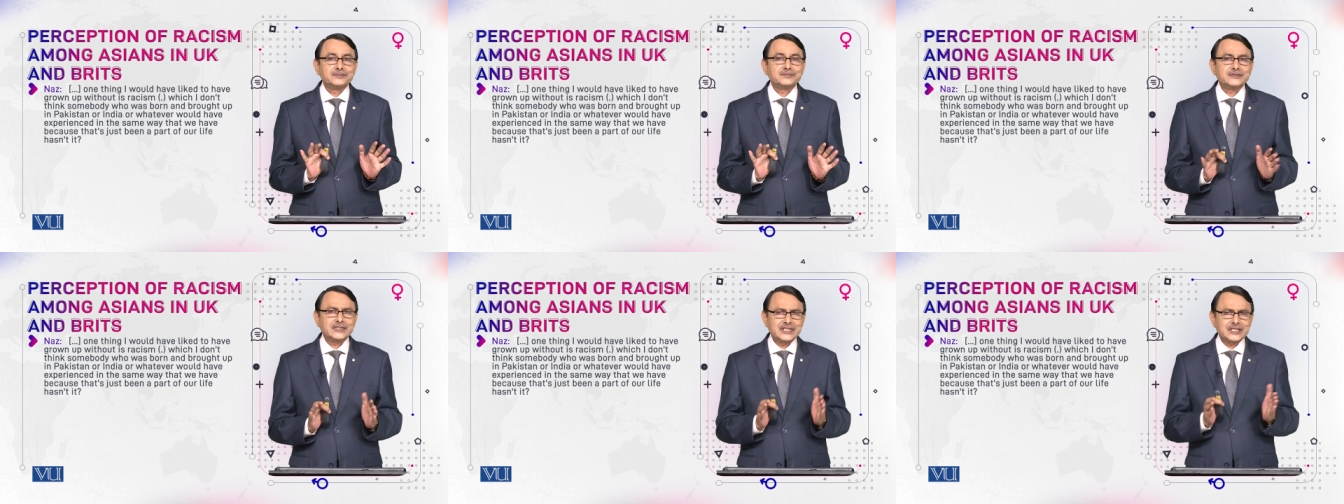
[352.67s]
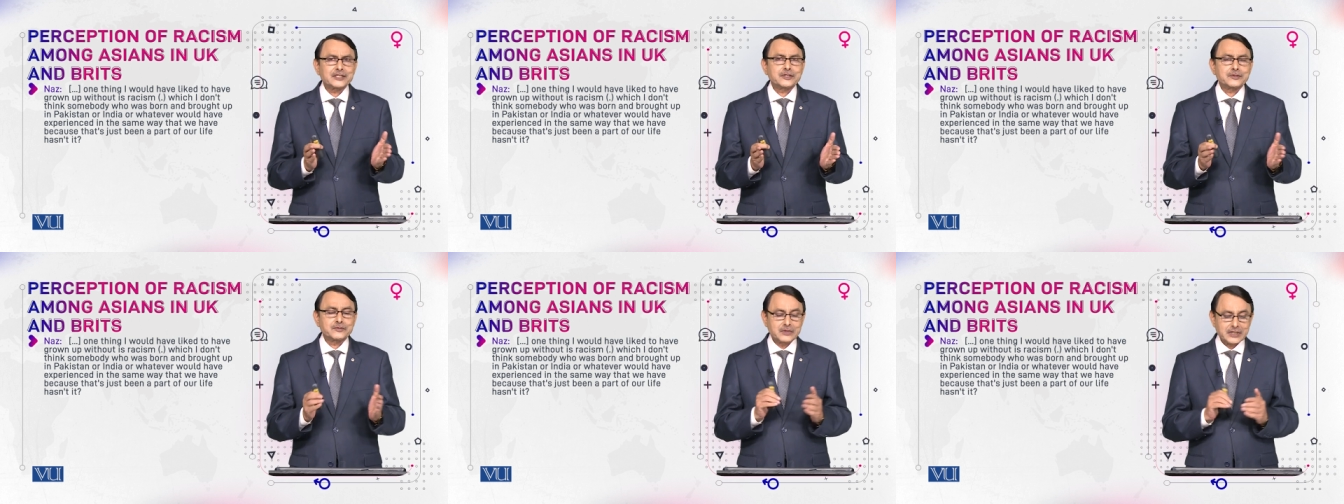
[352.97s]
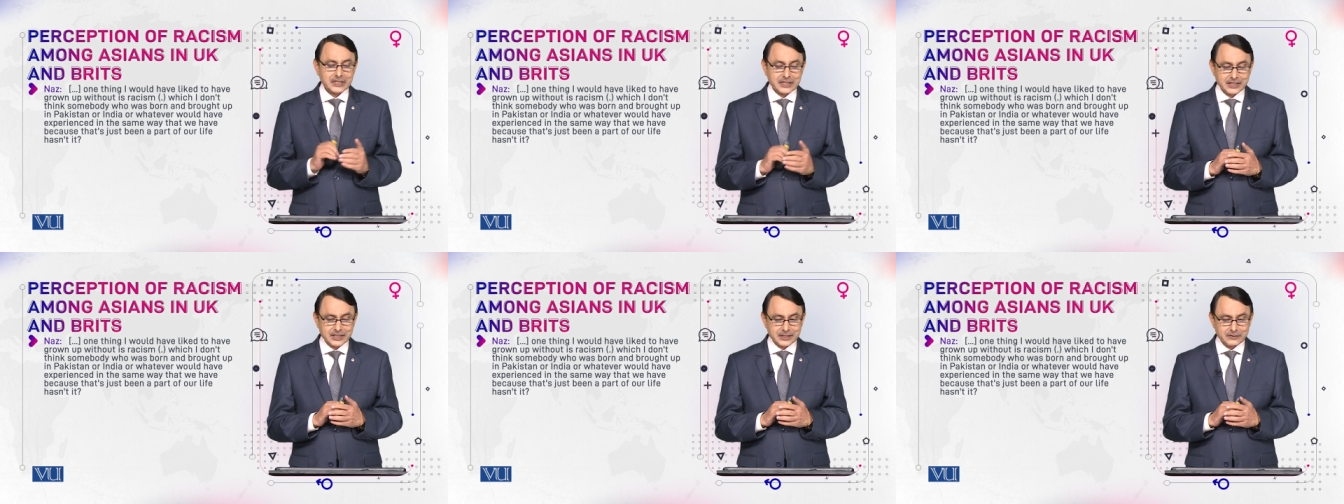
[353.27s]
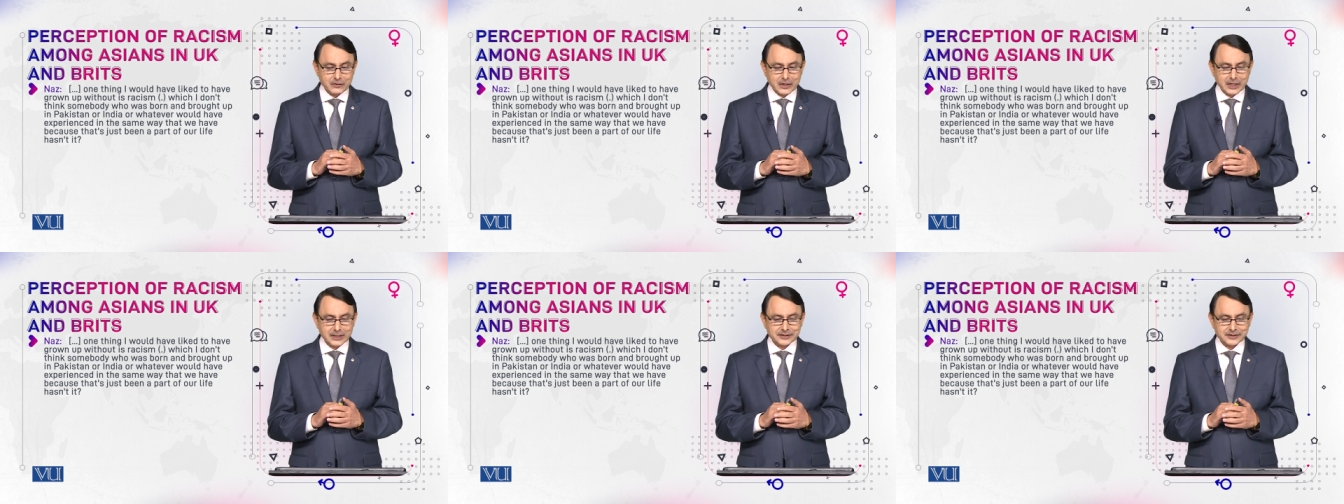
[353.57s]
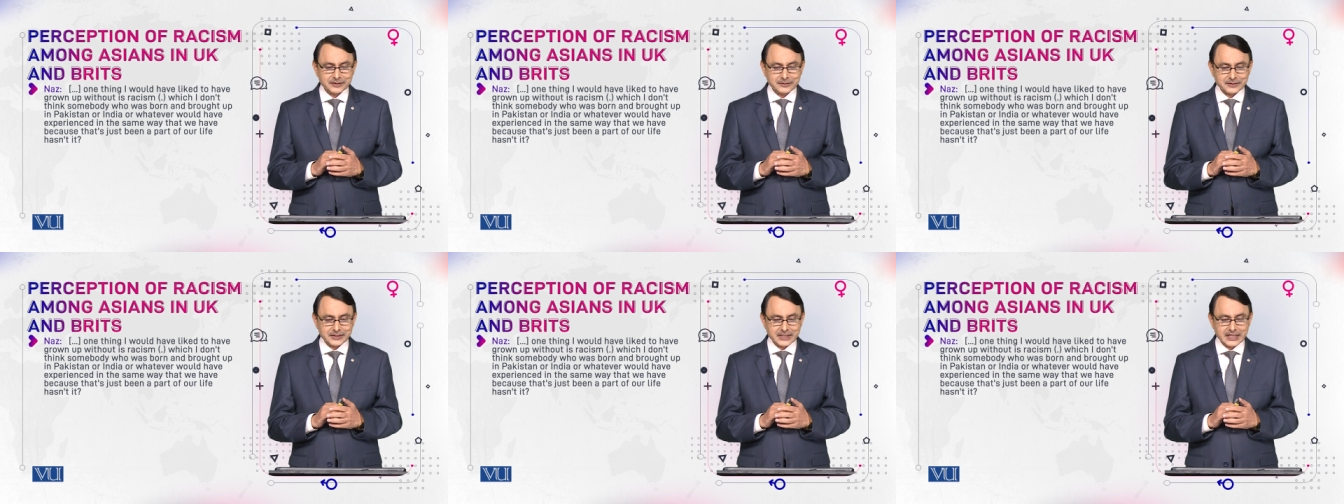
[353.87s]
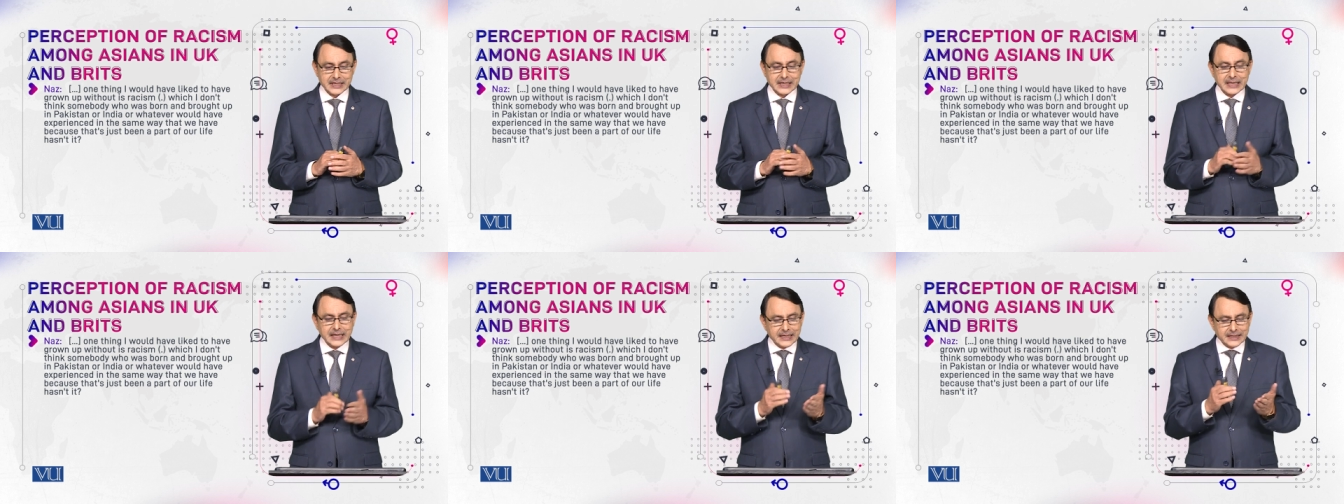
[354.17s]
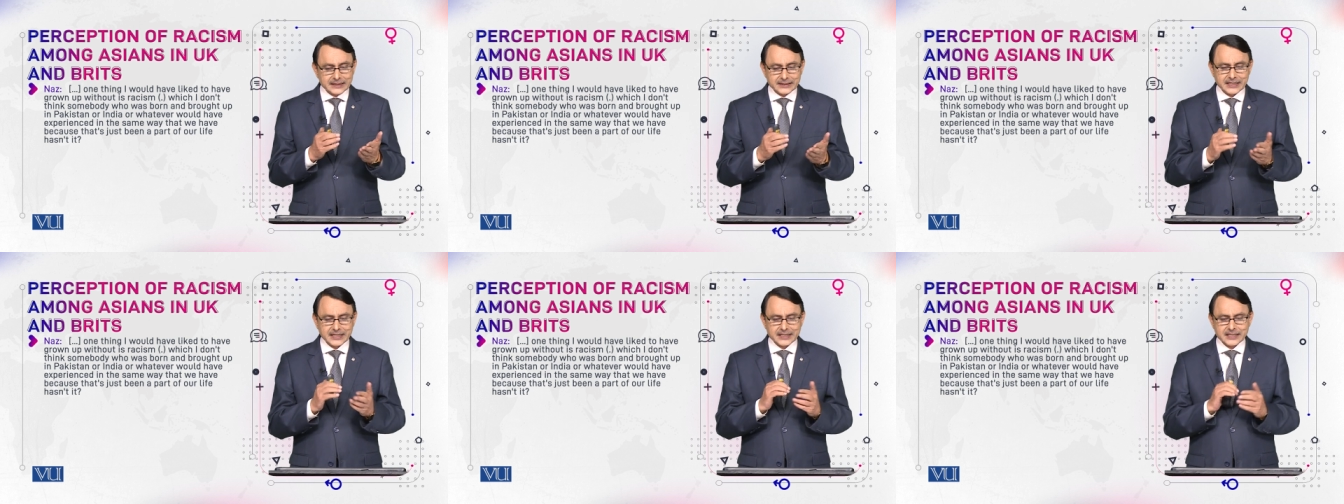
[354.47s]
This is what she wants to say.
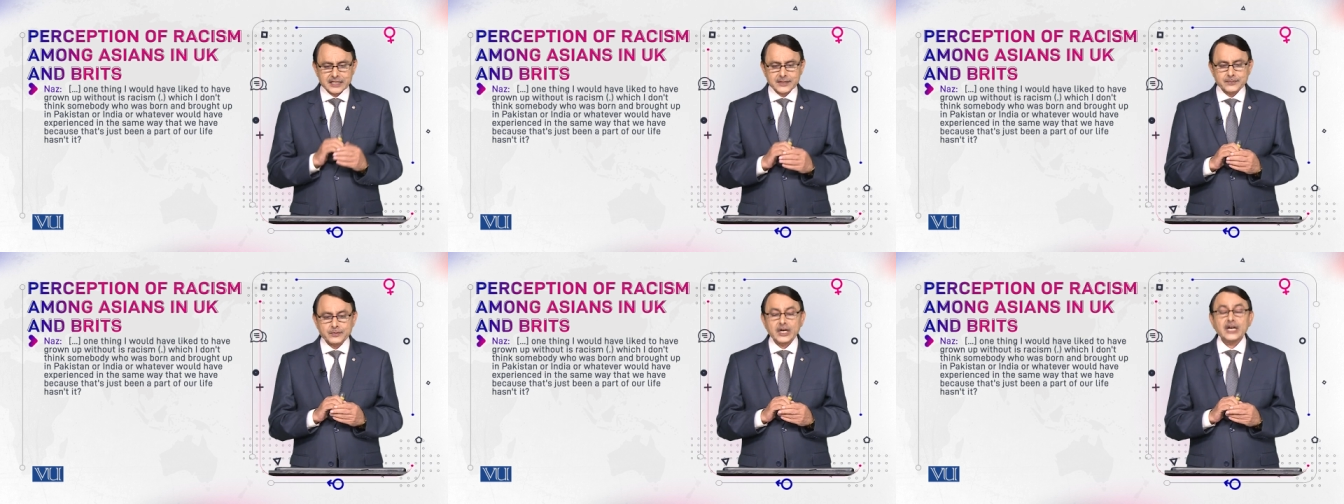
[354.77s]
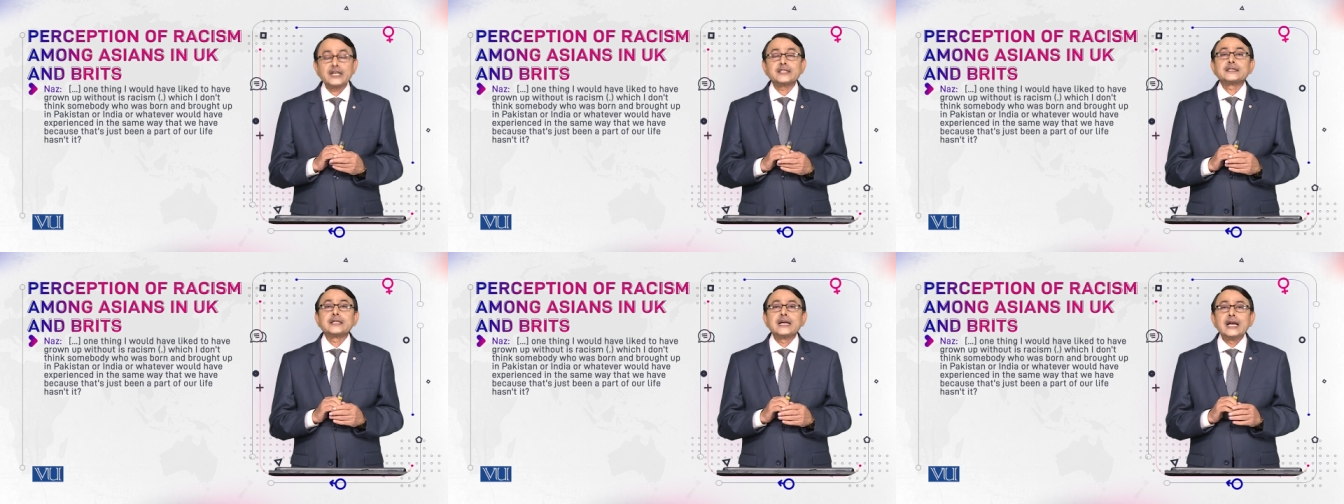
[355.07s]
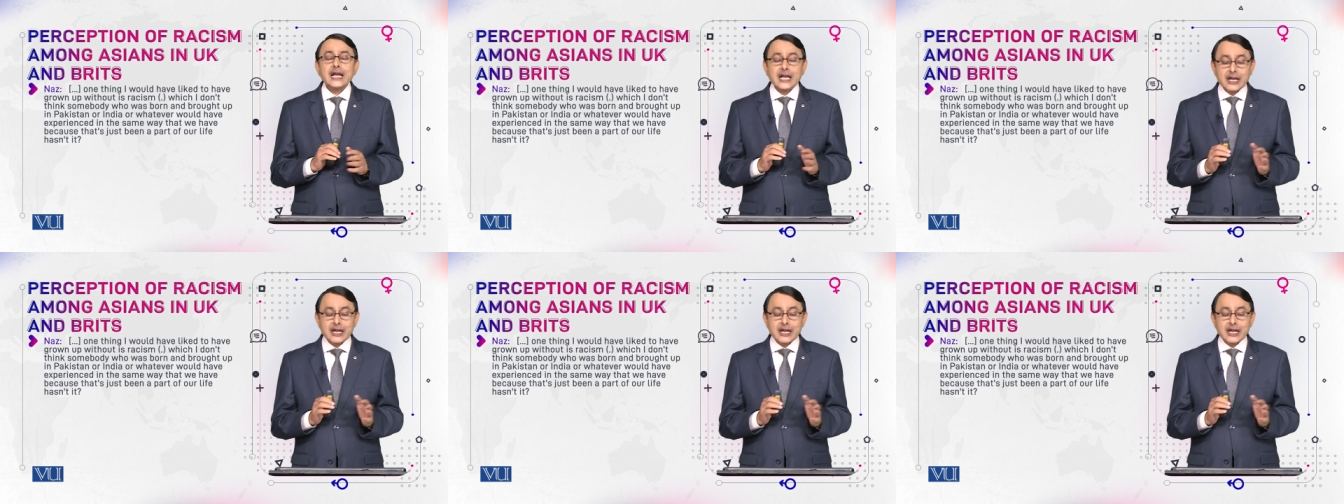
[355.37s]
There is past